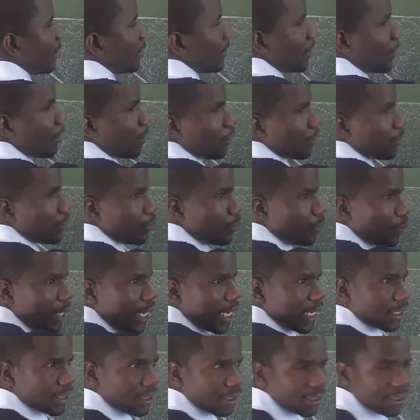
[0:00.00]
is equals to
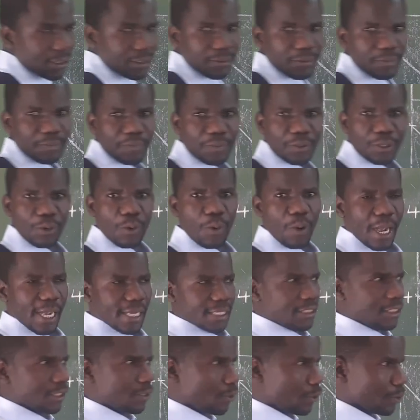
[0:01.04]
x. Y
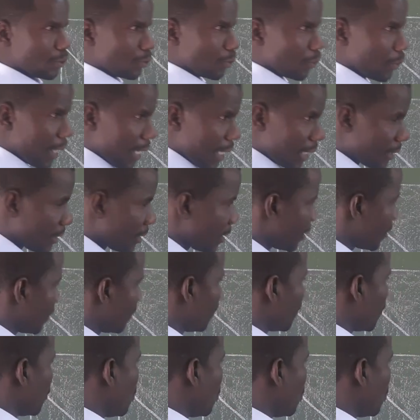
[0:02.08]
is equals to x.